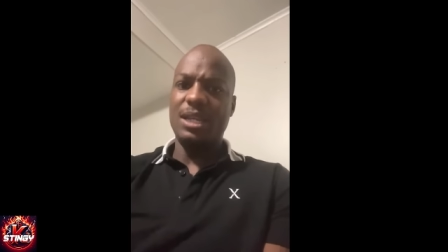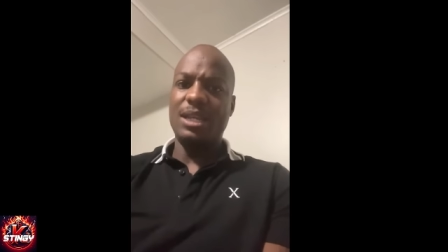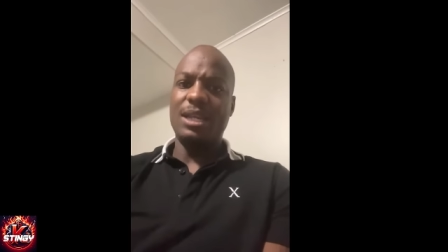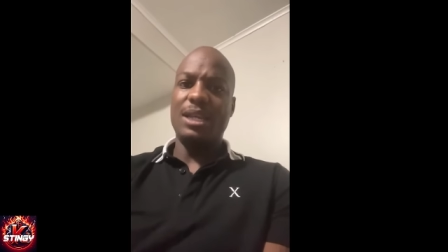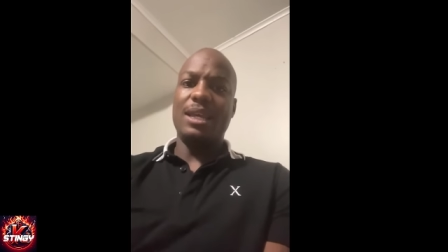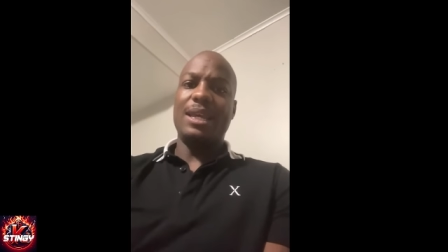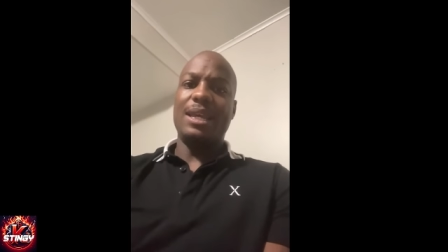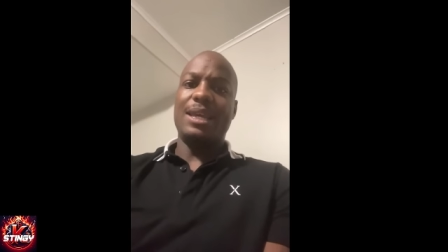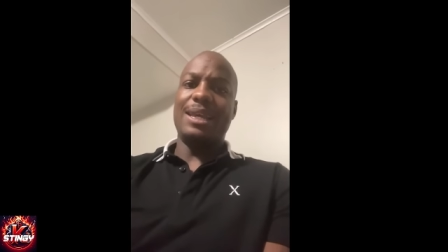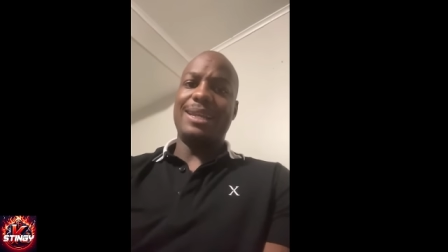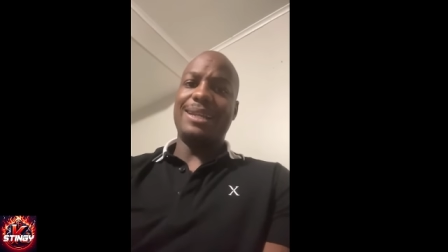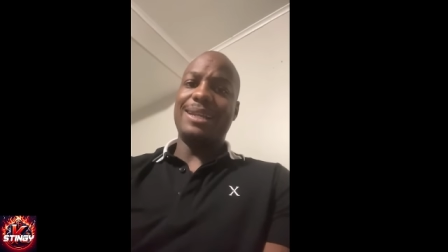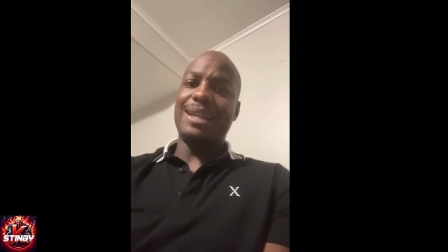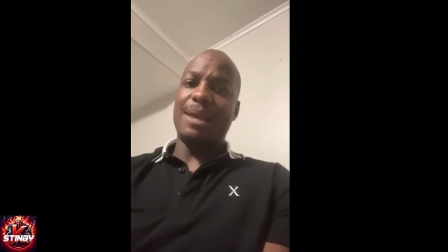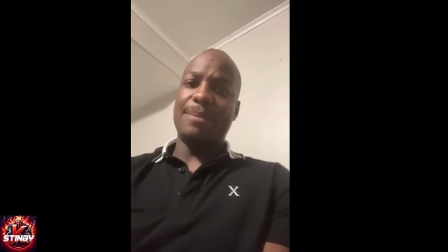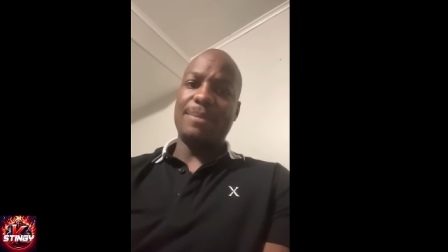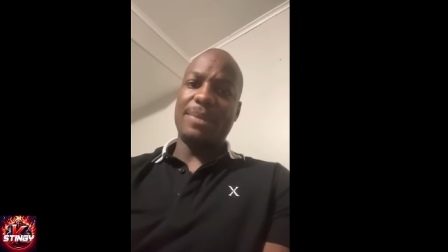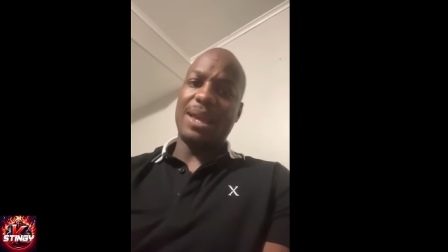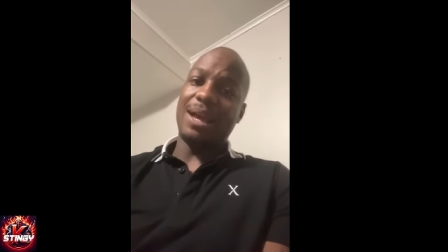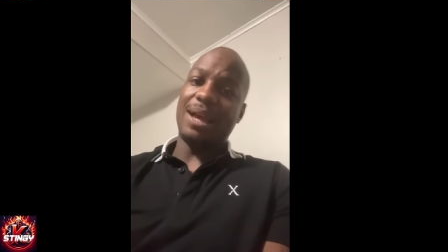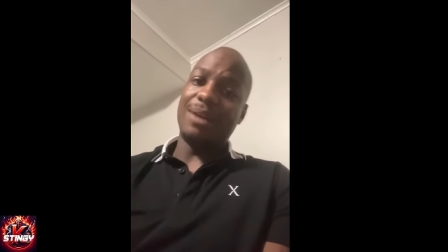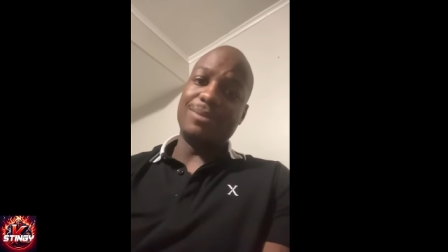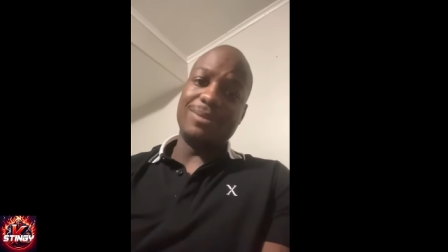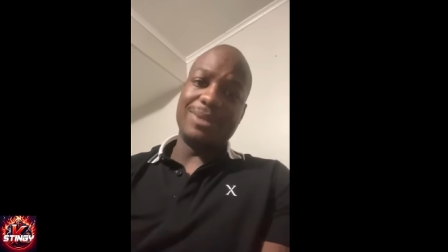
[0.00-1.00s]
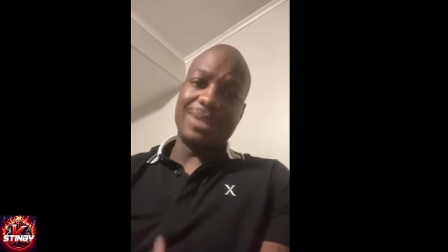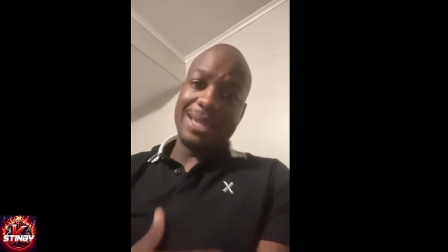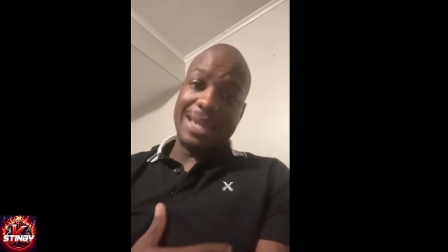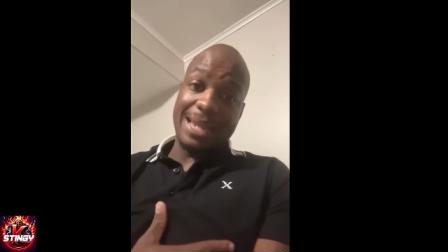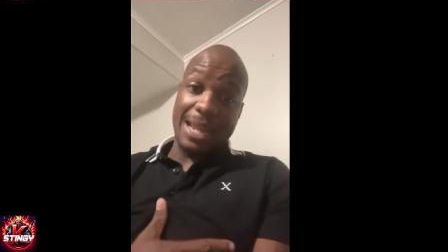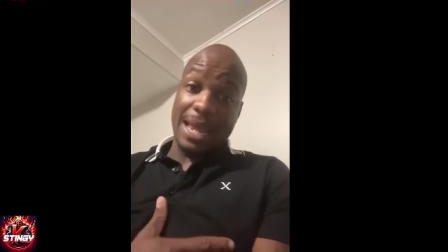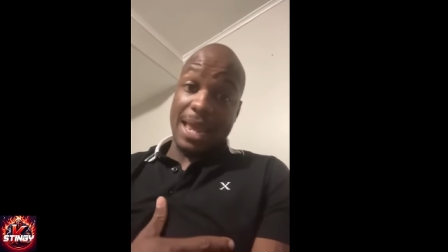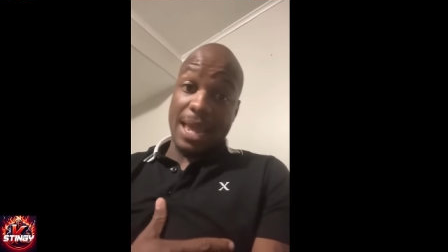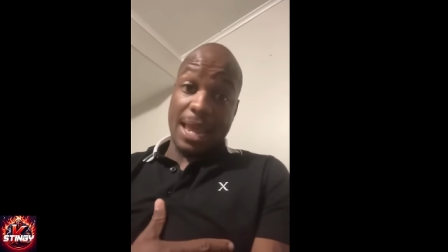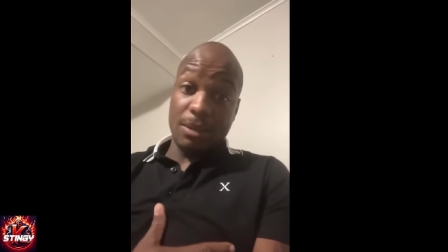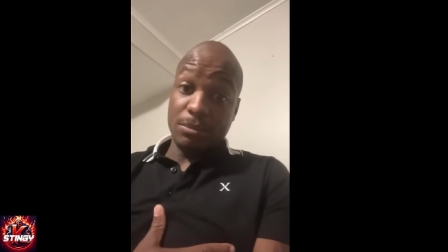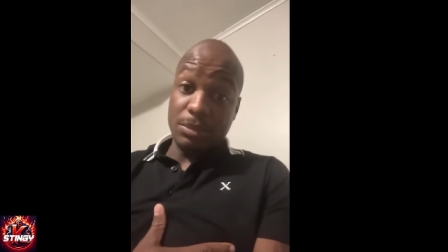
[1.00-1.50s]
And I mean, I'm and I,
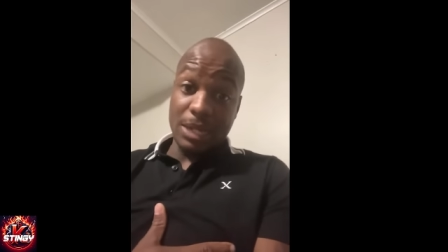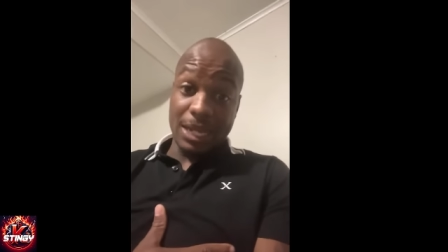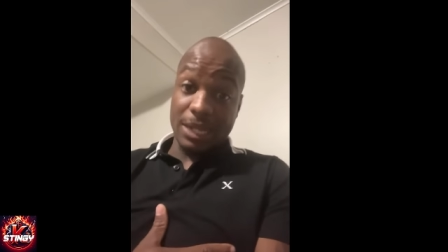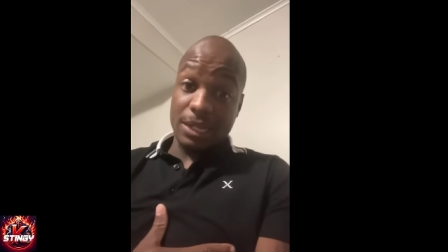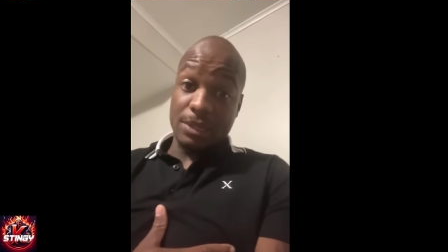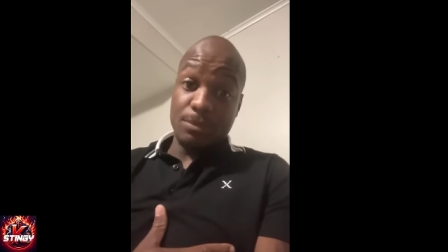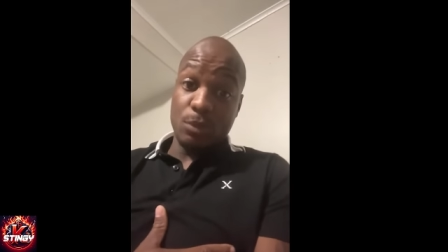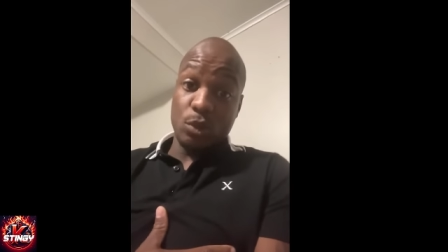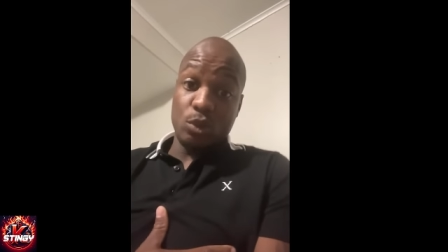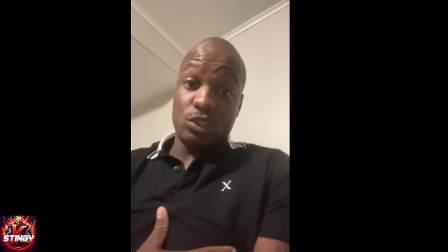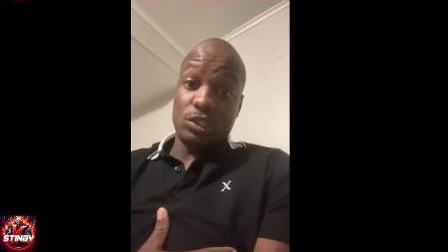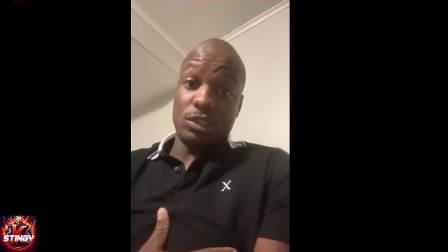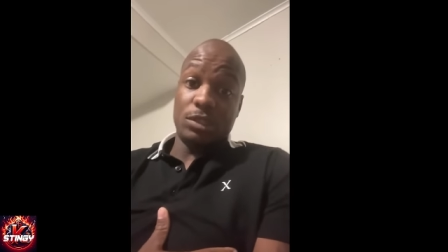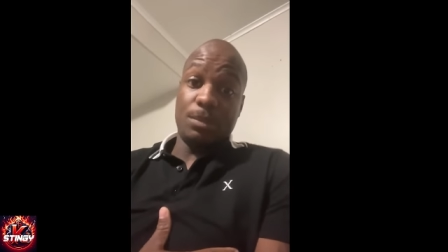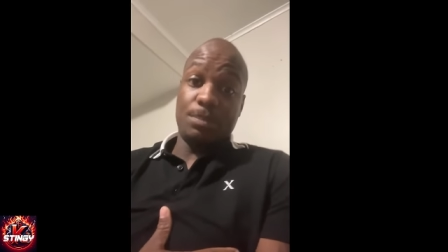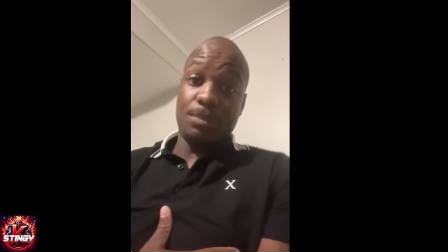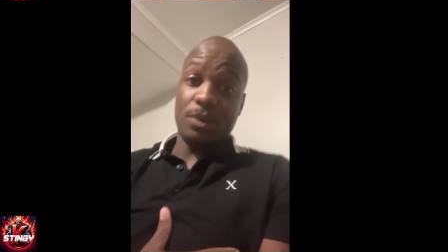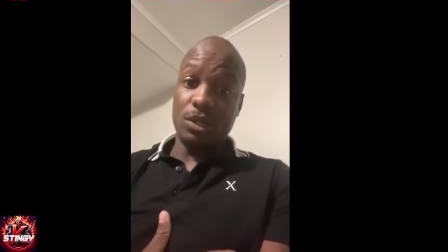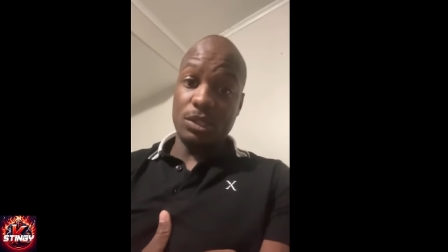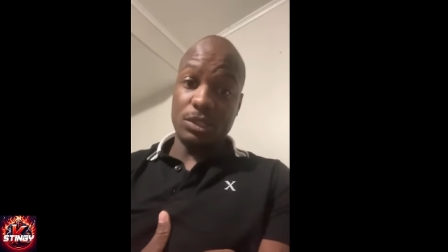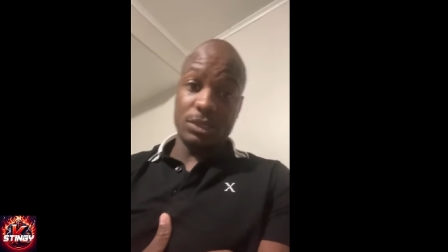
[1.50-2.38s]
am not an emotional person.